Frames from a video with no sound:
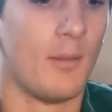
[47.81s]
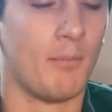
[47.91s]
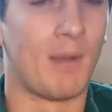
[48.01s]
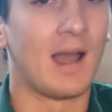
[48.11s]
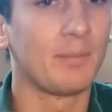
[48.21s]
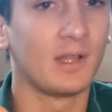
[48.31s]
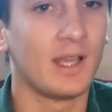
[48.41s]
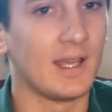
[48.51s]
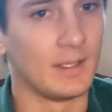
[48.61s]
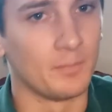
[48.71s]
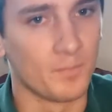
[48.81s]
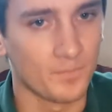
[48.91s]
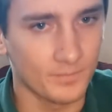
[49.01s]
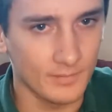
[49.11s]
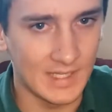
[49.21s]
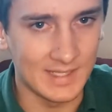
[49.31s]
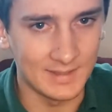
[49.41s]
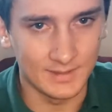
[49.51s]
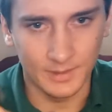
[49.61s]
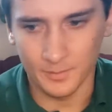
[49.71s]
My plan
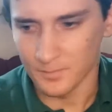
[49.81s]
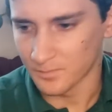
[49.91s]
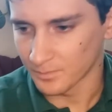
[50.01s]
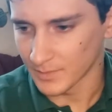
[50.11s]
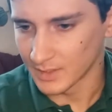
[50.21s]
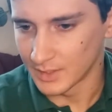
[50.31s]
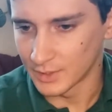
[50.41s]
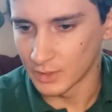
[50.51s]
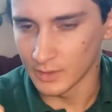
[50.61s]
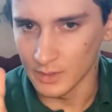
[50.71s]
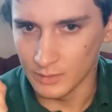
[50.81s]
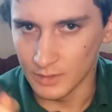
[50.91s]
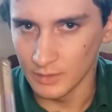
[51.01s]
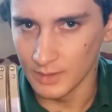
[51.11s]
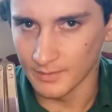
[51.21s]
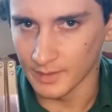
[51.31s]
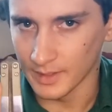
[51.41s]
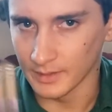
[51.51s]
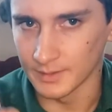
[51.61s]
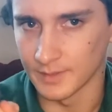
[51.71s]
is to show you two different
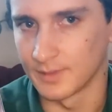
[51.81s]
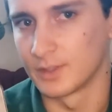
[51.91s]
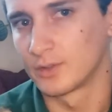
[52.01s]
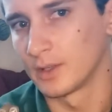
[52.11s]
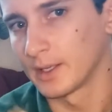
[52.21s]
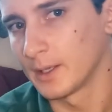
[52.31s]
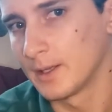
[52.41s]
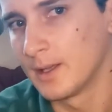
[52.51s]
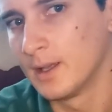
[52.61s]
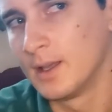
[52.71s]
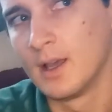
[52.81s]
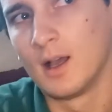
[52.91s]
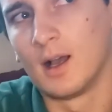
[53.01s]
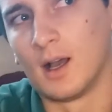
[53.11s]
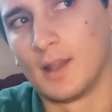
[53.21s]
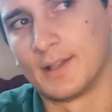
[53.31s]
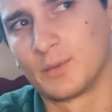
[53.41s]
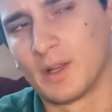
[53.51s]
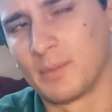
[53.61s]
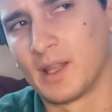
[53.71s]
angles of this trick. That's
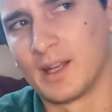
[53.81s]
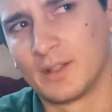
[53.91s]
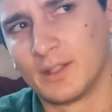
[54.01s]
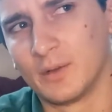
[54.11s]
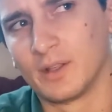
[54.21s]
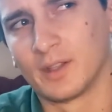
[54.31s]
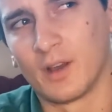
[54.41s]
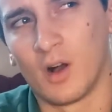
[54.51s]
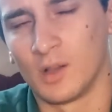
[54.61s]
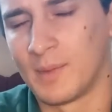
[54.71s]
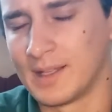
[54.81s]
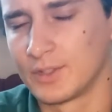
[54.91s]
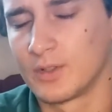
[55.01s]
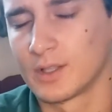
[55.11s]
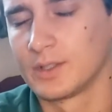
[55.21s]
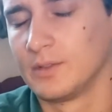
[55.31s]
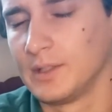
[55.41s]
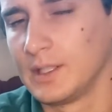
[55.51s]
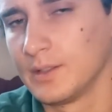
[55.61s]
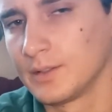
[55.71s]
what I plan on doing with all my instructional
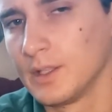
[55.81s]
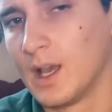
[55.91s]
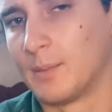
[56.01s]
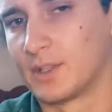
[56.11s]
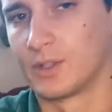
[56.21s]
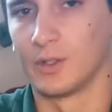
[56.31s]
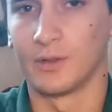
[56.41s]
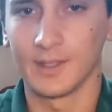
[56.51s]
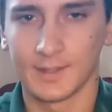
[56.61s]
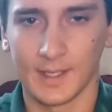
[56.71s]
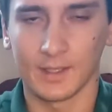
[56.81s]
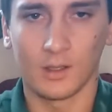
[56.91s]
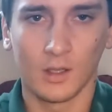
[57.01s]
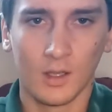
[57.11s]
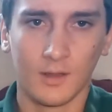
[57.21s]
videos. I'm going to show you this angle,